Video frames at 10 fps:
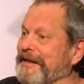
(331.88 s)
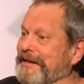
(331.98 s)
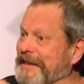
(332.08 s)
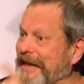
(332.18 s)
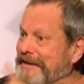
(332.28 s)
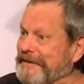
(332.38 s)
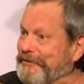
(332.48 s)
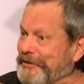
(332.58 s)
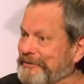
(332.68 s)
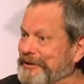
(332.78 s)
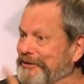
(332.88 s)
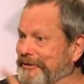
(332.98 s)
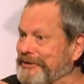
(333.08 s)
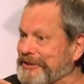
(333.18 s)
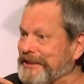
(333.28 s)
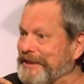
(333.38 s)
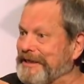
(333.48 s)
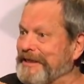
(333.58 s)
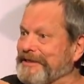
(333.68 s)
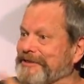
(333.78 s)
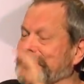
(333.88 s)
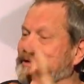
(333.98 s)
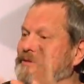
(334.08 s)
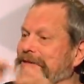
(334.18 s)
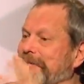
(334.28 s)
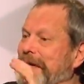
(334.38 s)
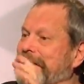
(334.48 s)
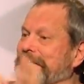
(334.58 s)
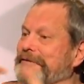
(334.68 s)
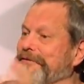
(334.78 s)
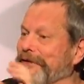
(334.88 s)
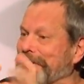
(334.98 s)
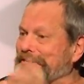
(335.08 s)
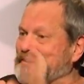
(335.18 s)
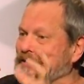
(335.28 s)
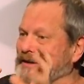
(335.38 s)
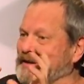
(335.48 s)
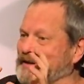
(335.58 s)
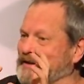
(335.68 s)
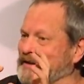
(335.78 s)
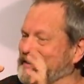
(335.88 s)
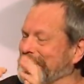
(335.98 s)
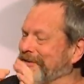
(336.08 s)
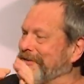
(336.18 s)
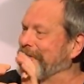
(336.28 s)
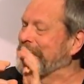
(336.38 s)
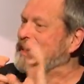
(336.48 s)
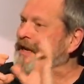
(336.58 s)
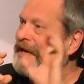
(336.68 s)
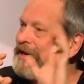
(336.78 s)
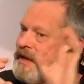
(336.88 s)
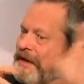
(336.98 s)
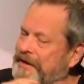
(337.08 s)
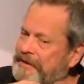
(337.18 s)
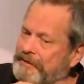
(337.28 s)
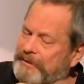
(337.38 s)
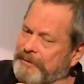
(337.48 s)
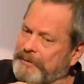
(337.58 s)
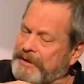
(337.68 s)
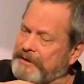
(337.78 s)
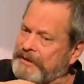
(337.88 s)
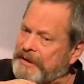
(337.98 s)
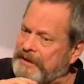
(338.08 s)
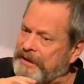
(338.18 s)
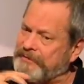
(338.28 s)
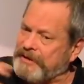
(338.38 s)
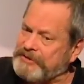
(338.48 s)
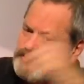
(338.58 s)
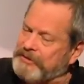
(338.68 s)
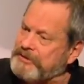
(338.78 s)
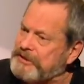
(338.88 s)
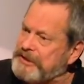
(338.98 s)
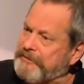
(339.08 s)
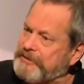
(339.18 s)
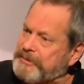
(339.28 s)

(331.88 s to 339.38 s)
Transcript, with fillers: Liked the film enormously. So he was a man conflicted and, and, yeah. and torn. And I, I mean, that evening, showed it to Steven